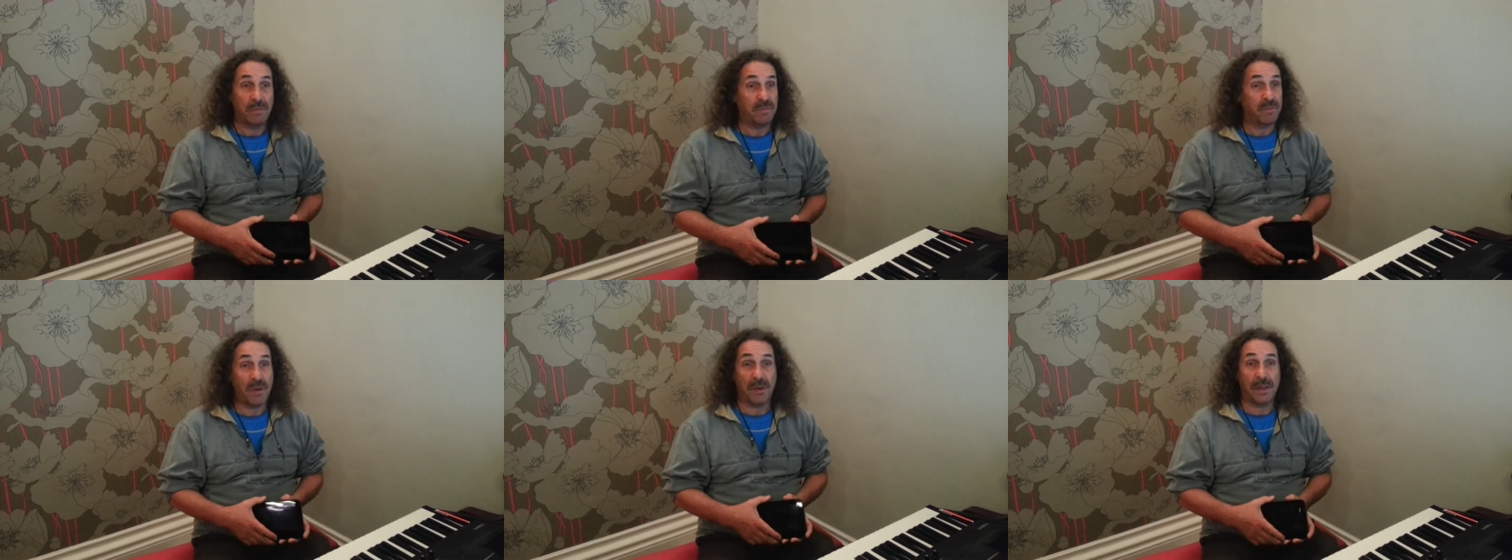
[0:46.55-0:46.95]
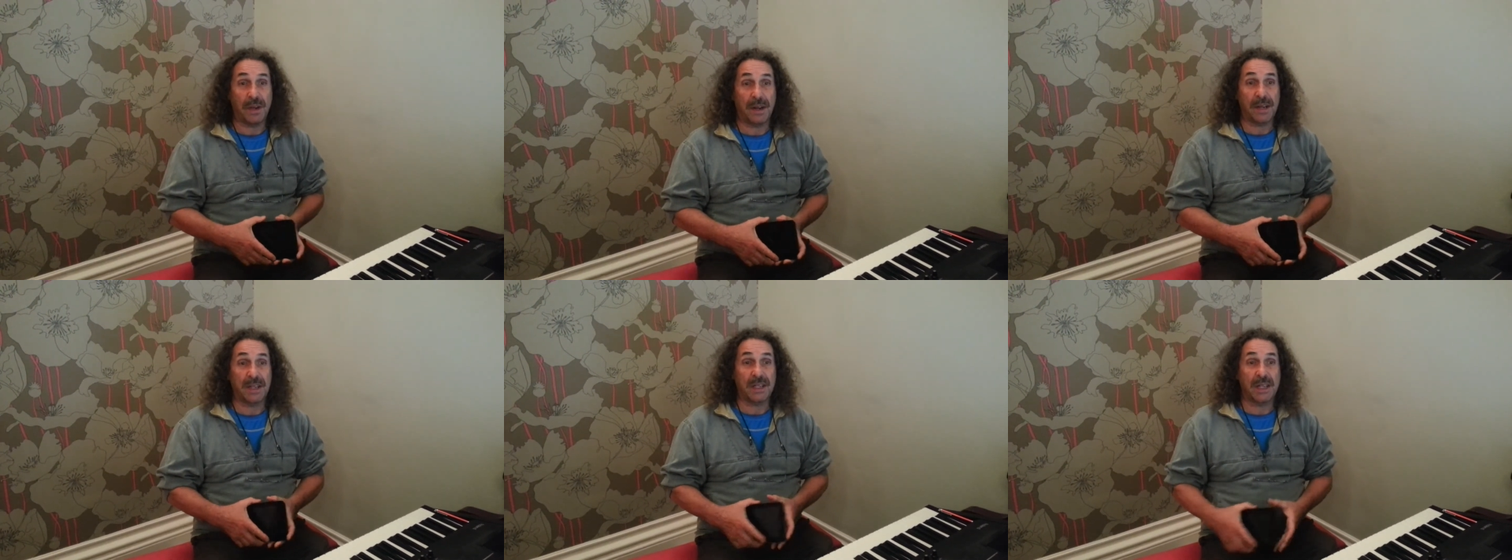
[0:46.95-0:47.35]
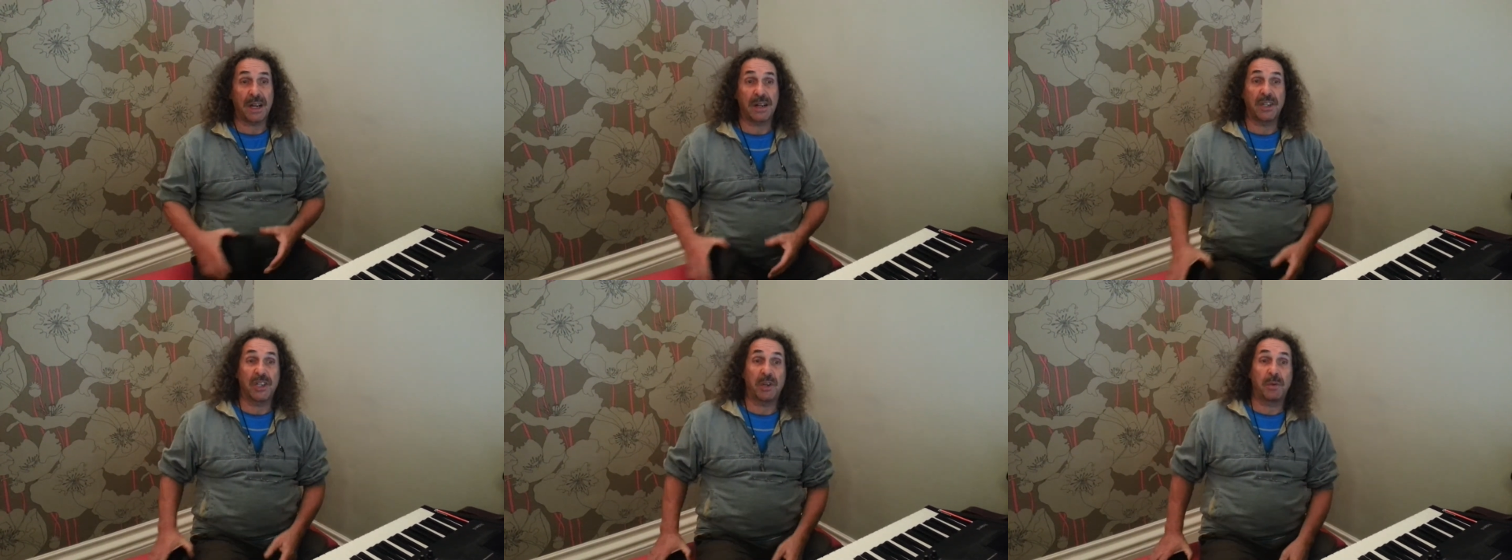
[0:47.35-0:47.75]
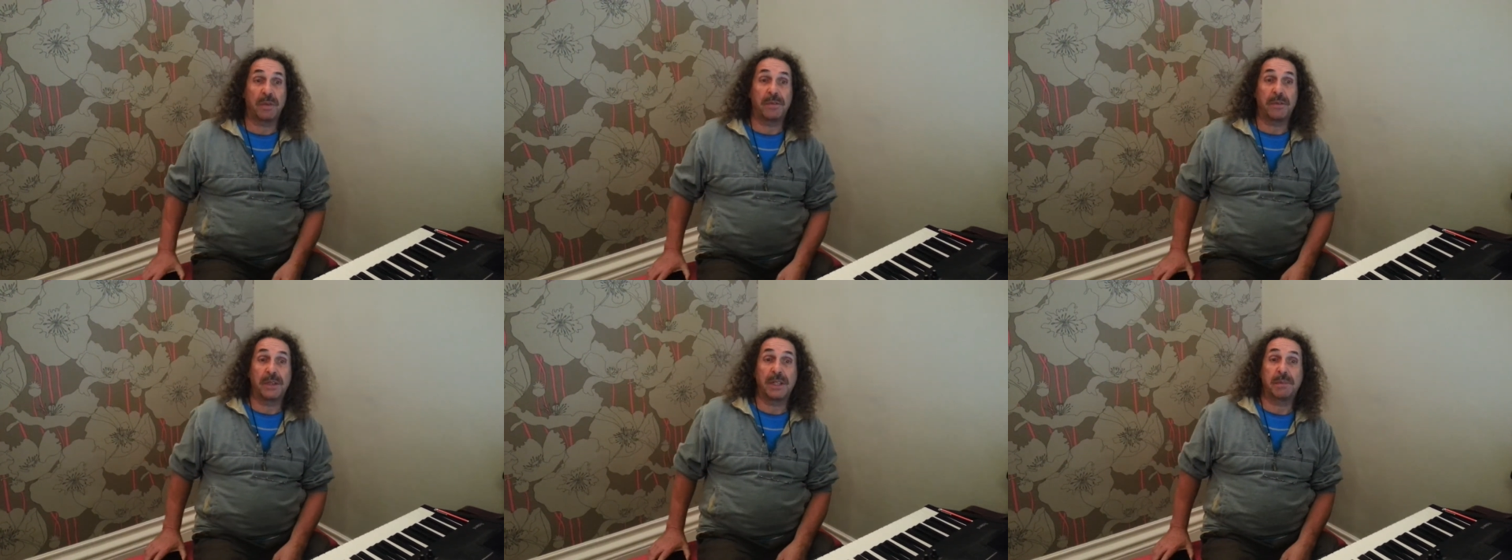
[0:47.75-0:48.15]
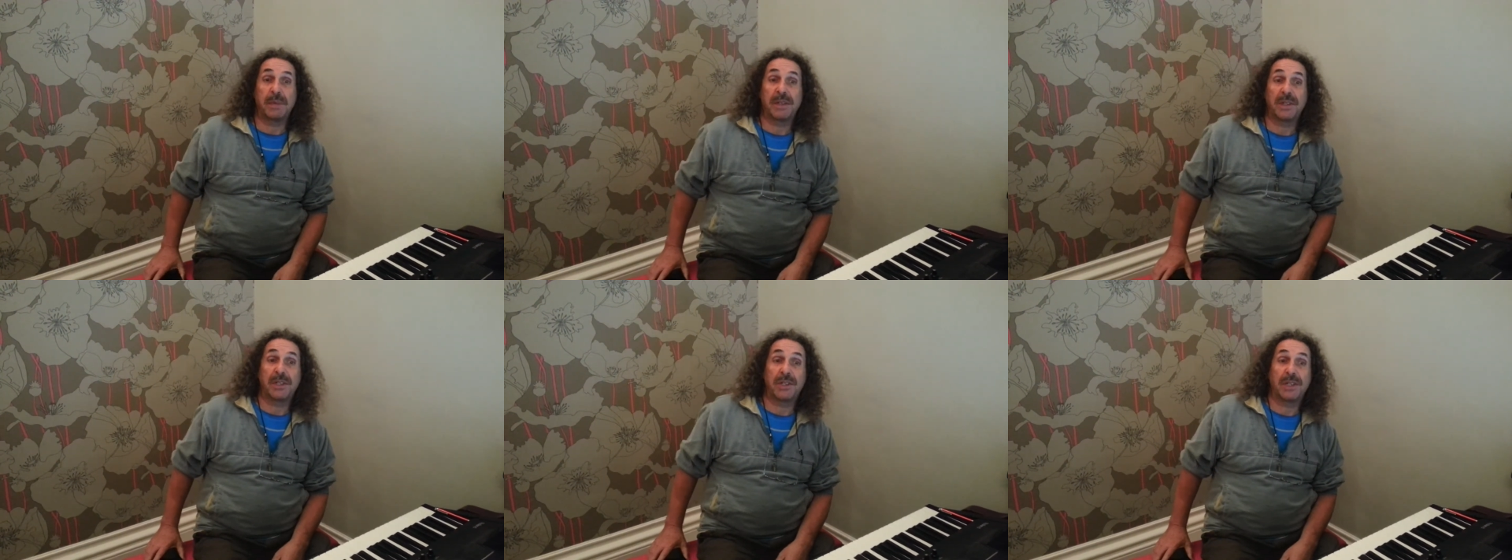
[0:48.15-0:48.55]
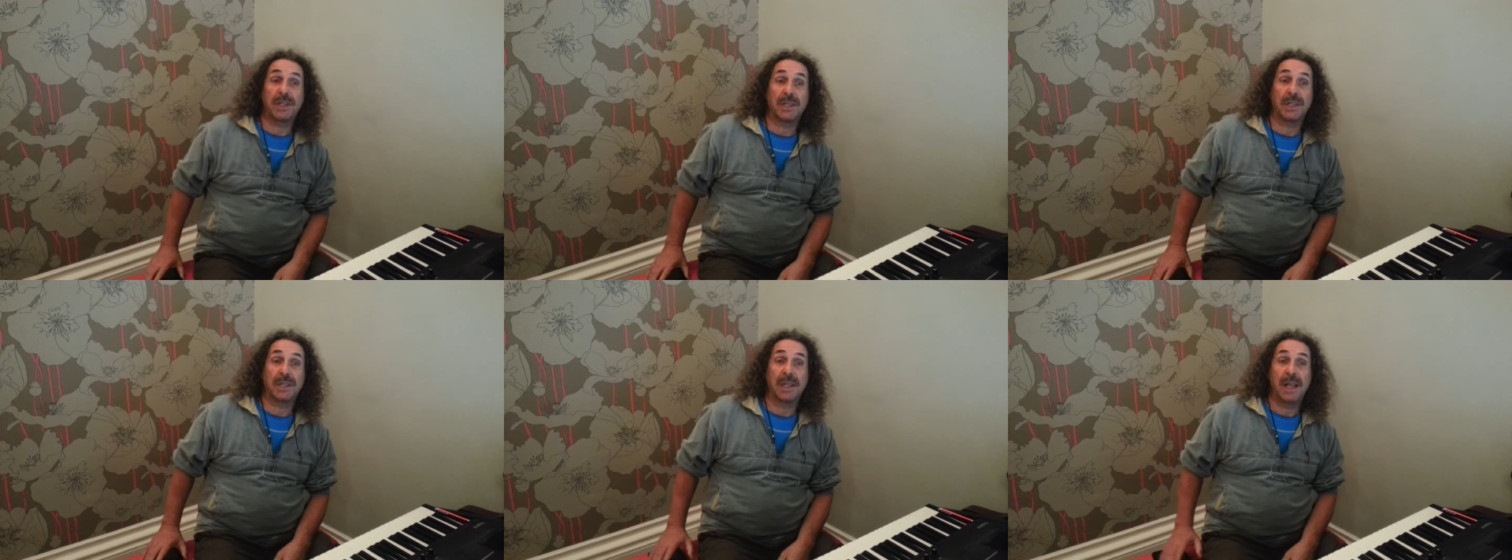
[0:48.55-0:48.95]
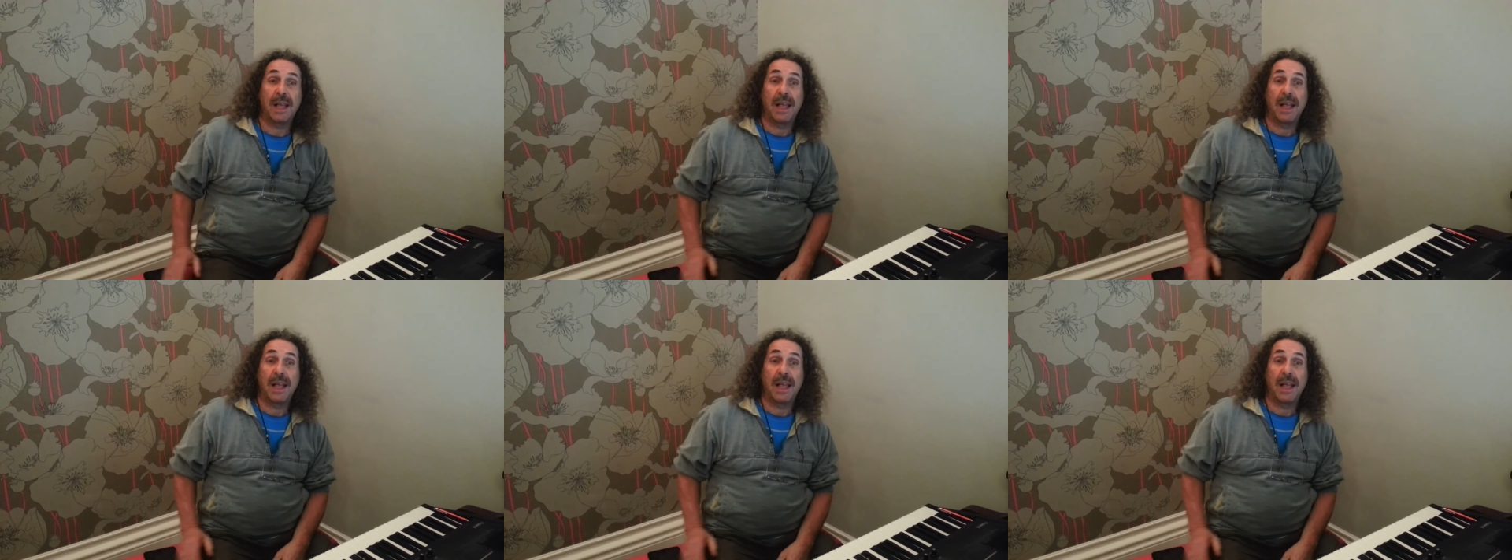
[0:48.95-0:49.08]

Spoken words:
rather like a slideshow with voice messages.